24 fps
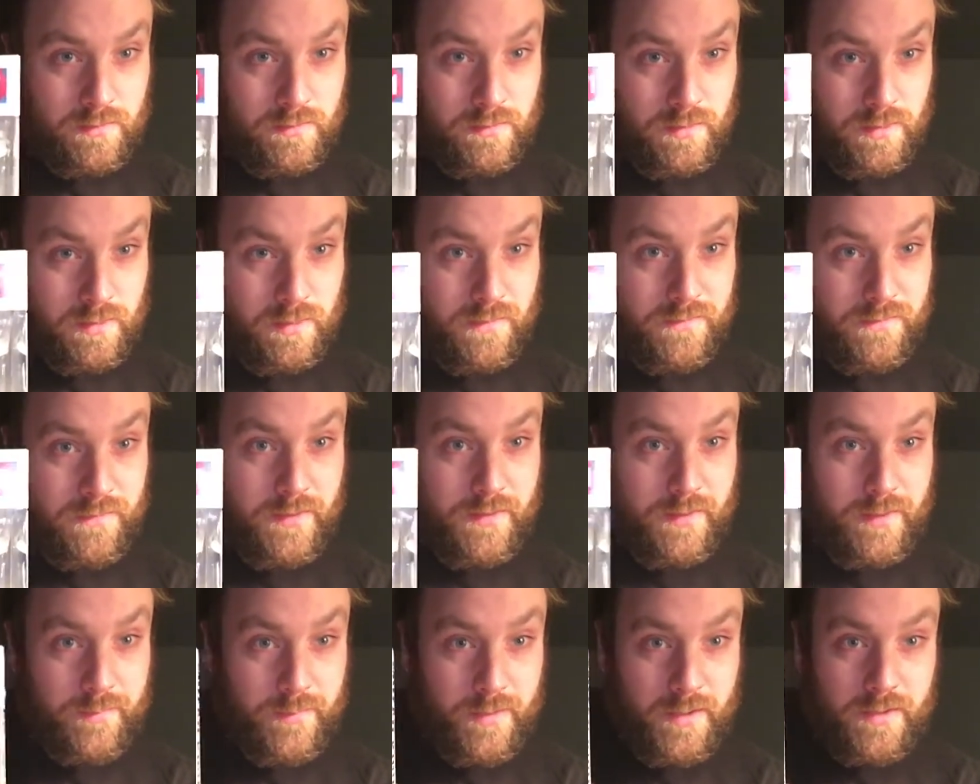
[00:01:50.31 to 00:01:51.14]
I love how
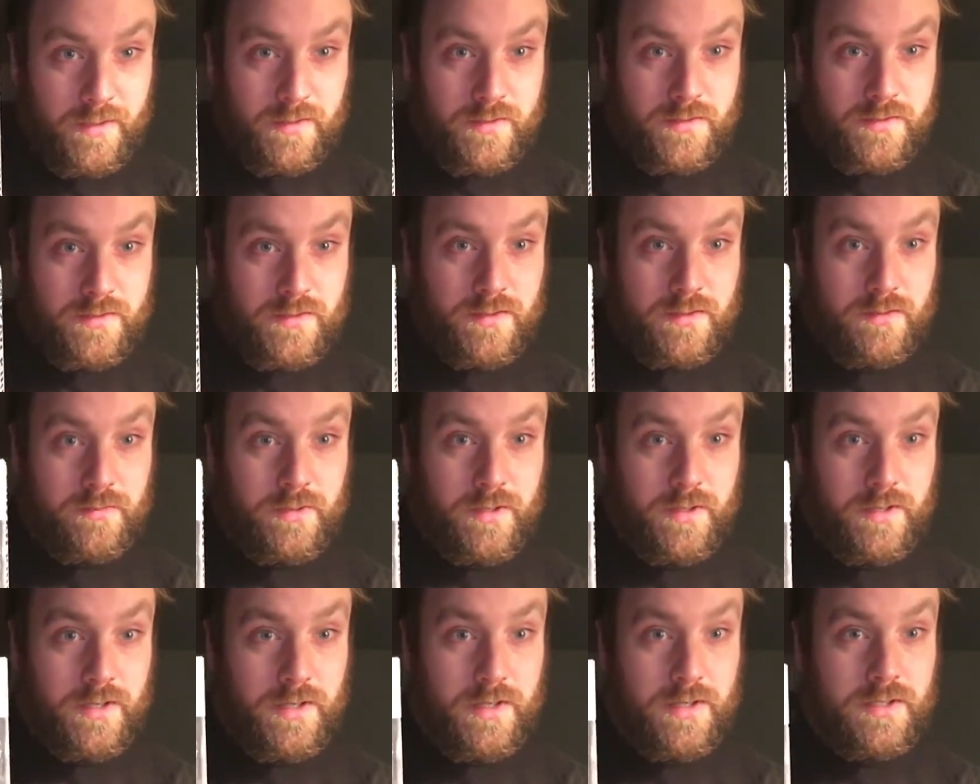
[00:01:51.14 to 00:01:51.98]
they made his uh,
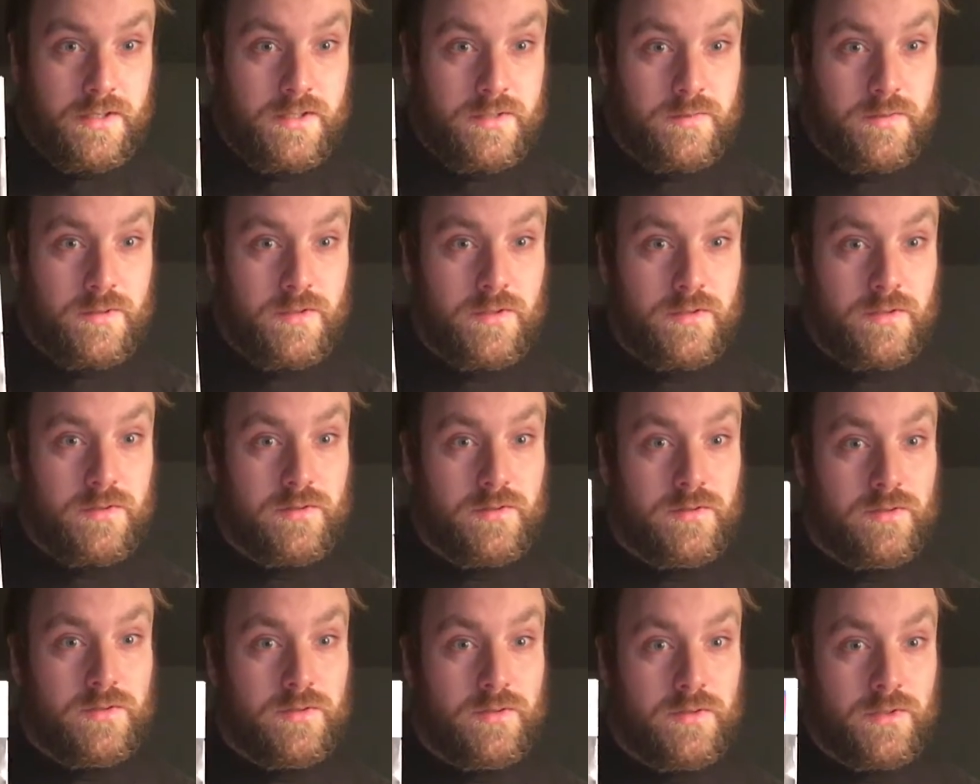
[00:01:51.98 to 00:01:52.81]
red eyes
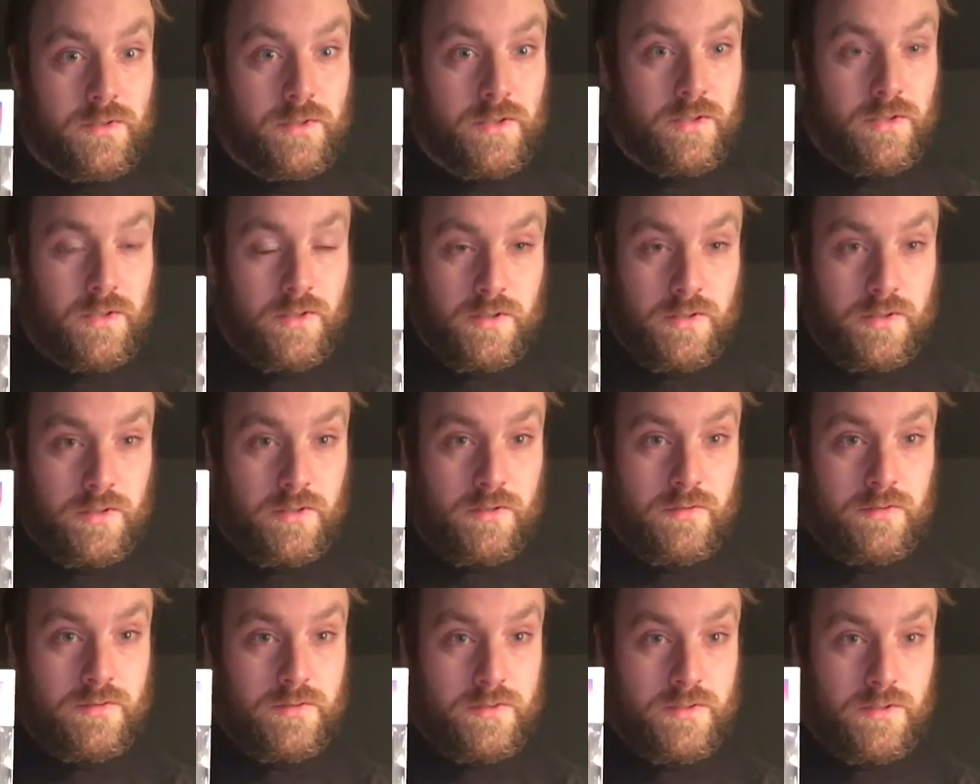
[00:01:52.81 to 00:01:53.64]
because you
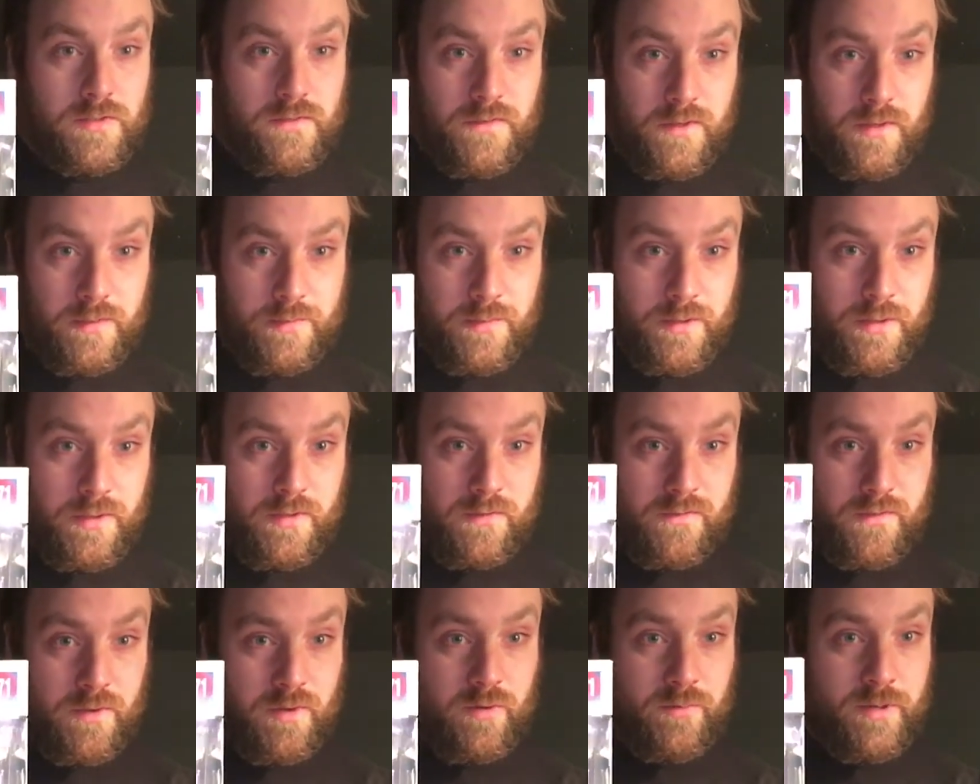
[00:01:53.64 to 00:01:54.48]
don't see very many
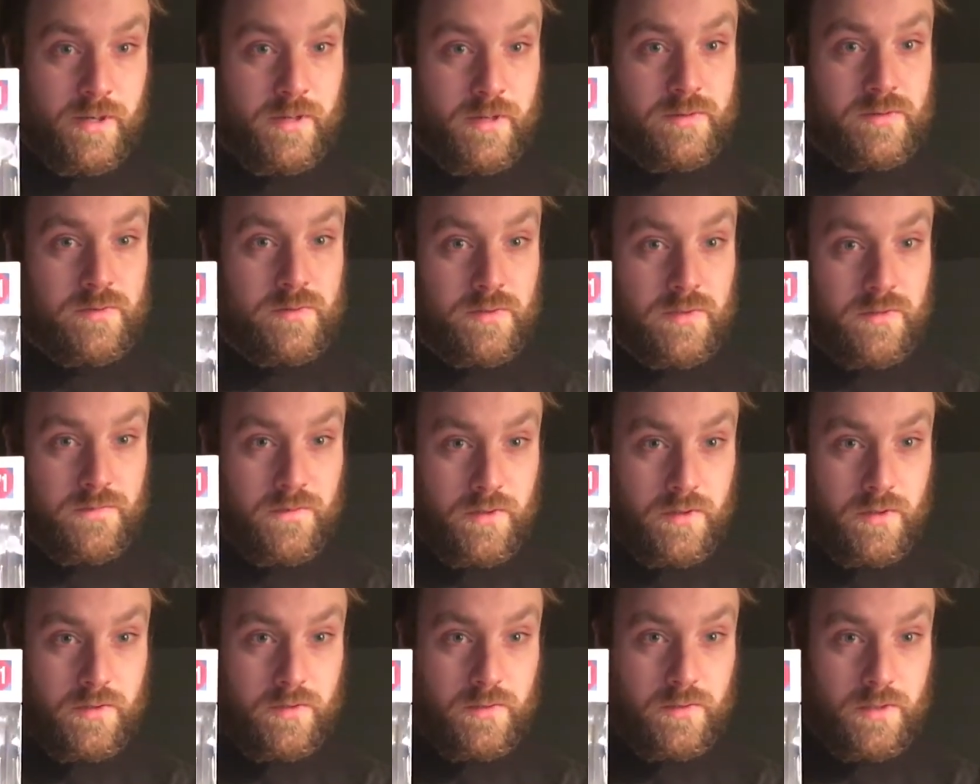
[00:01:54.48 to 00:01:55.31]
Funko Pops with
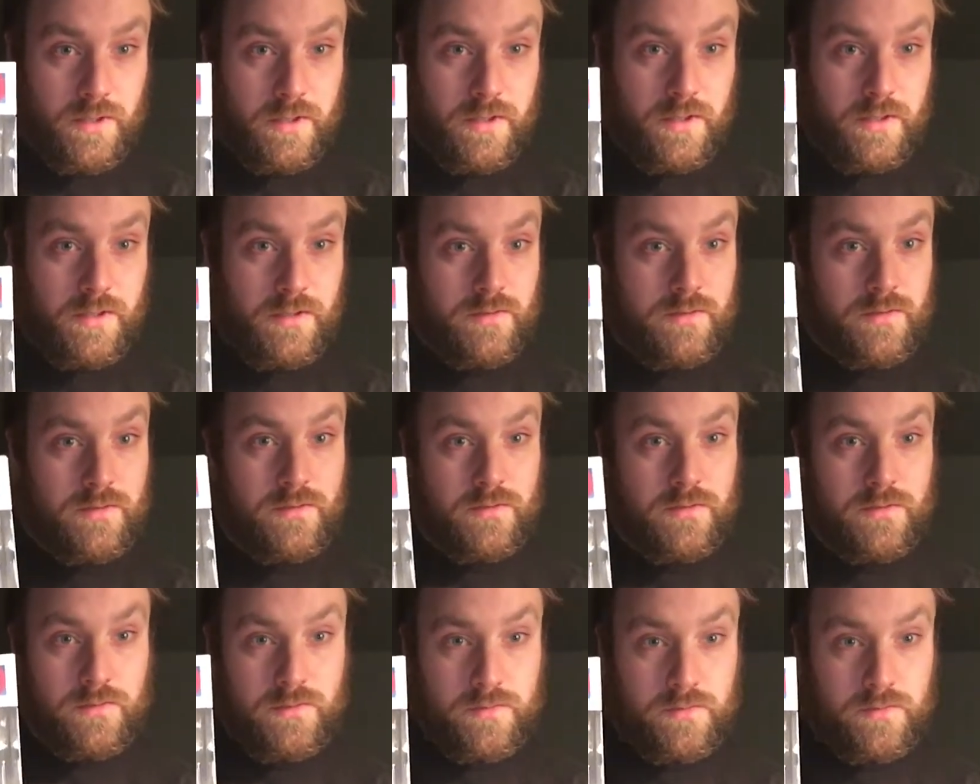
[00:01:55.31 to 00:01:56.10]
different color eyes.